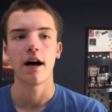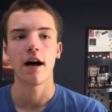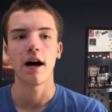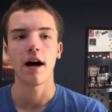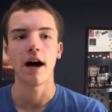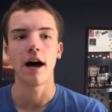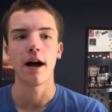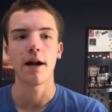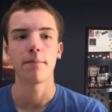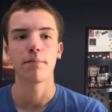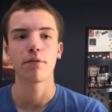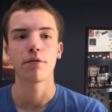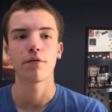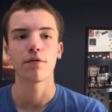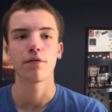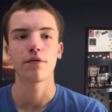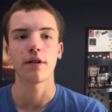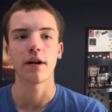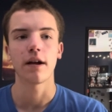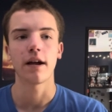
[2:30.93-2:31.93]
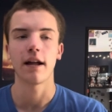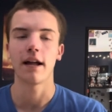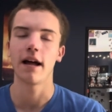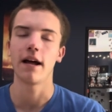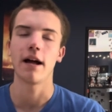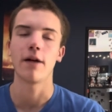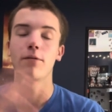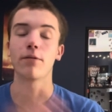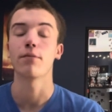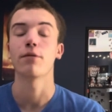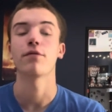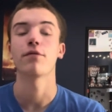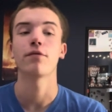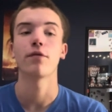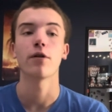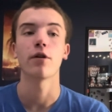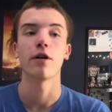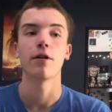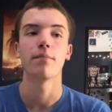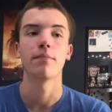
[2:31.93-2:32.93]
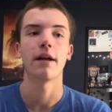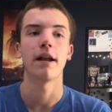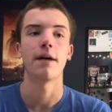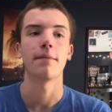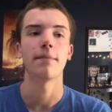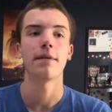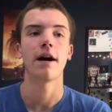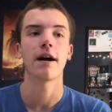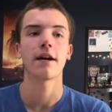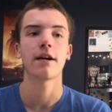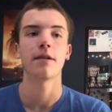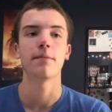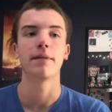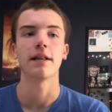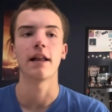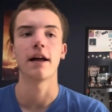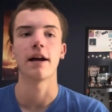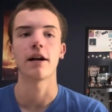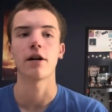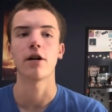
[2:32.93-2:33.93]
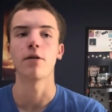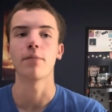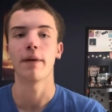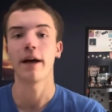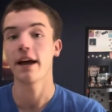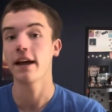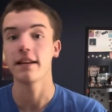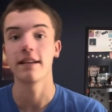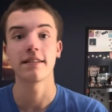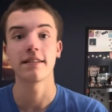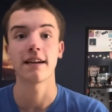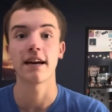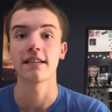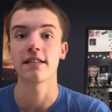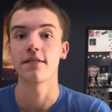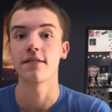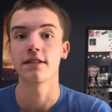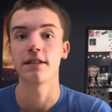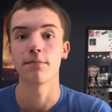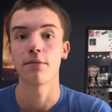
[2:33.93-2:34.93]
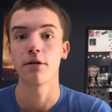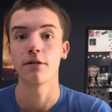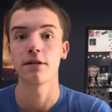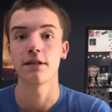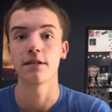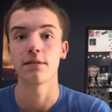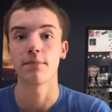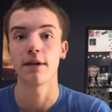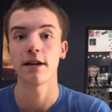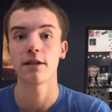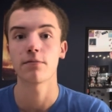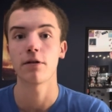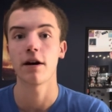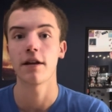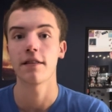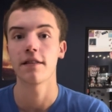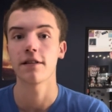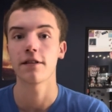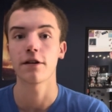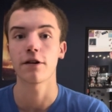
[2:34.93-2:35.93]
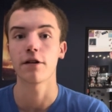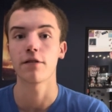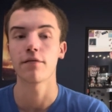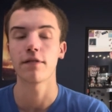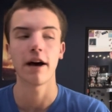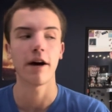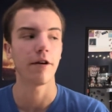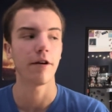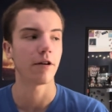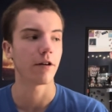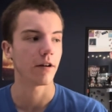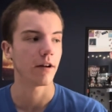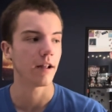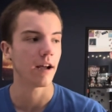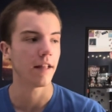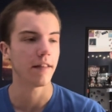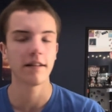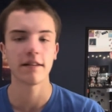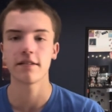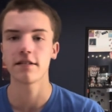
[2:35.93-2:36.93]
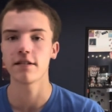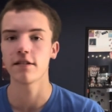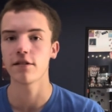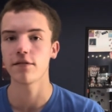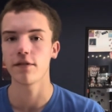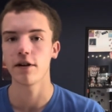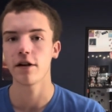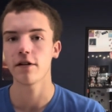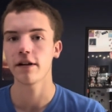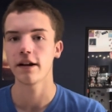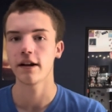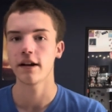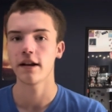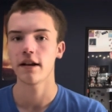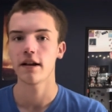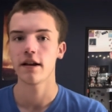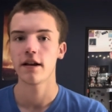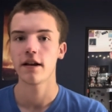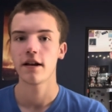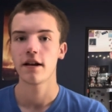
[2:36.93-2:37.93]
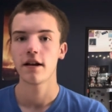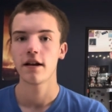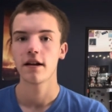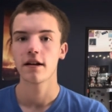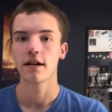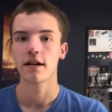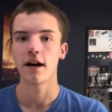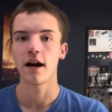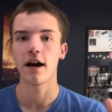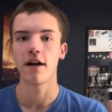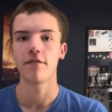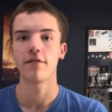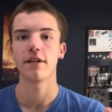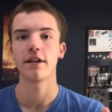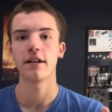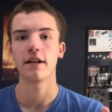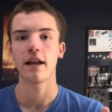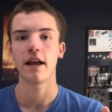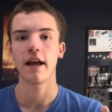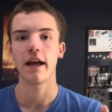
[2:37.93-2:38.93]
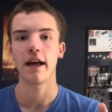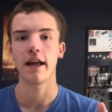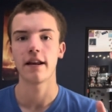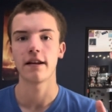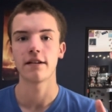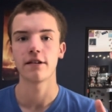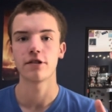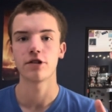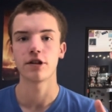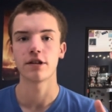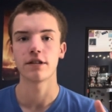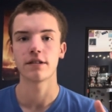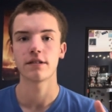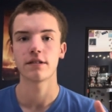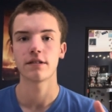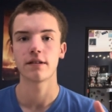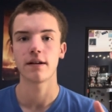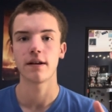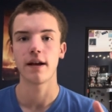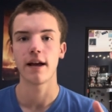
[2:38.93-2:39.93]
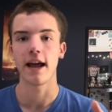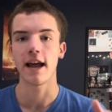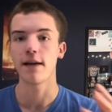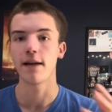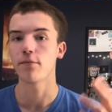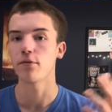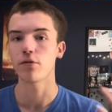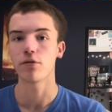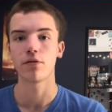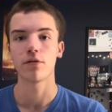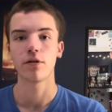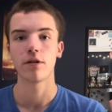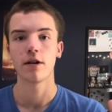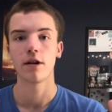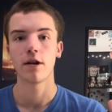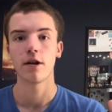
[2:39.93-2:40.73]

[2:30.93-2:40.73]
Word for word: I'd prefer, I, I wouldn't prefer it, but I'm not going to be like, oh man, these guys haven't seen postseason baseball. I think they're going to flounder. I think this is a very confident and just able